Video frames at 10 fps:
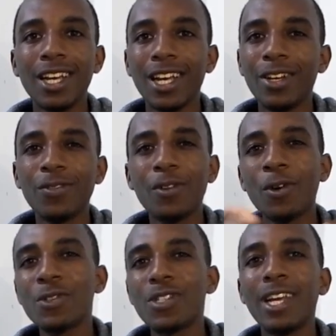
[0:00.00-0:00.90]
And of
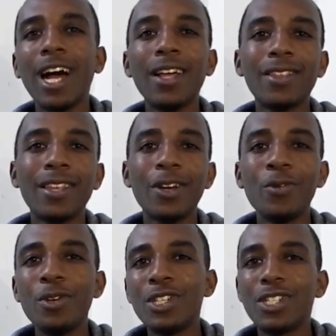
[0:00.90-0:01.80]
course, the earthing
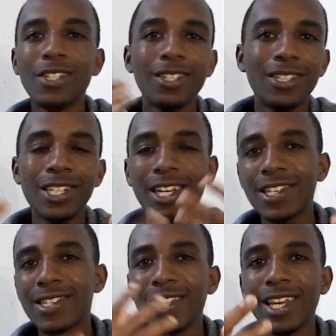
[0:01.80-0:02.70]
which
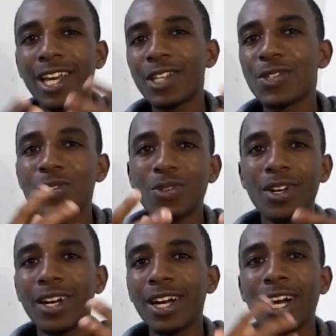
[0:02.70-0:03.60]
takes the
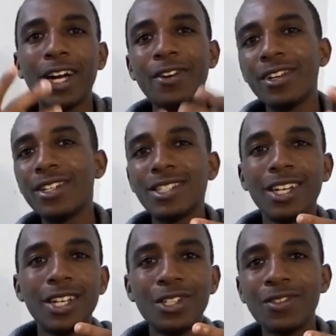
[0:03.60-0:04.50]
extra current
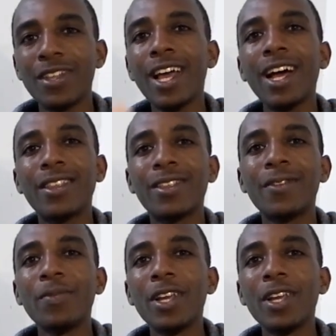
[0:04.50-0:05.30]
to the earth.